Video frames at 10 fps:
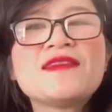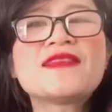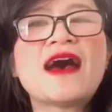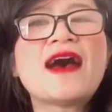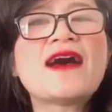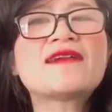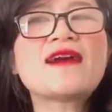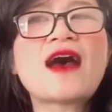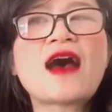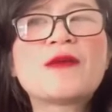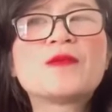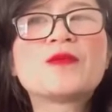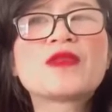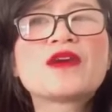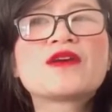that
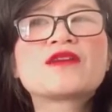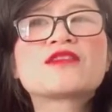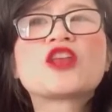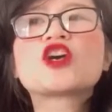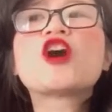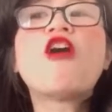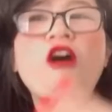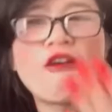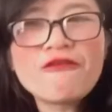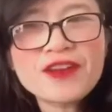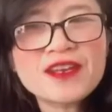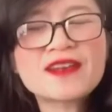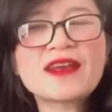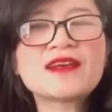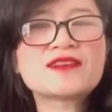the
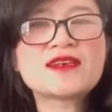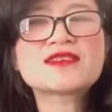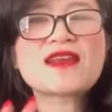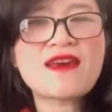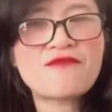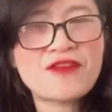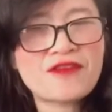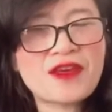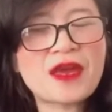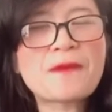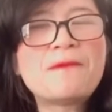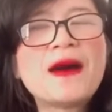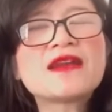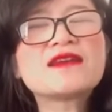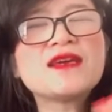confidence is just everything.
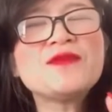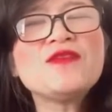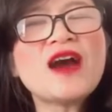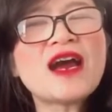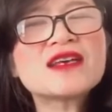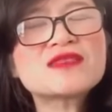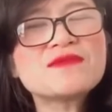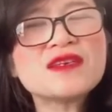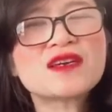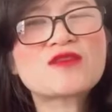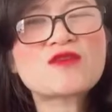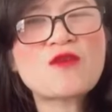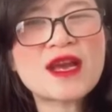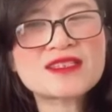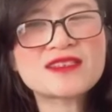But if you ask me a
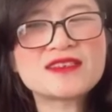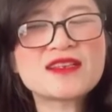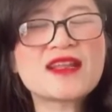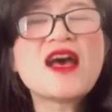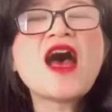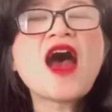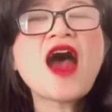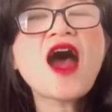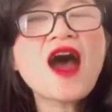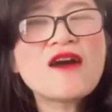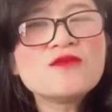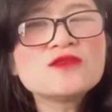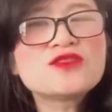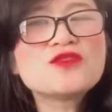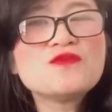question that how
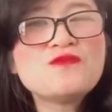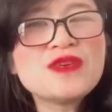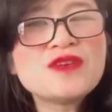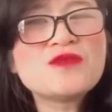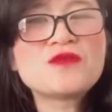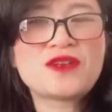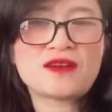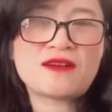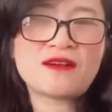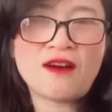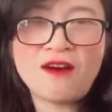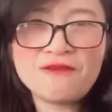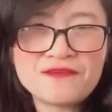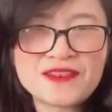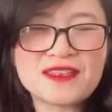to build the
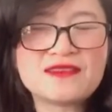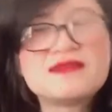confidence,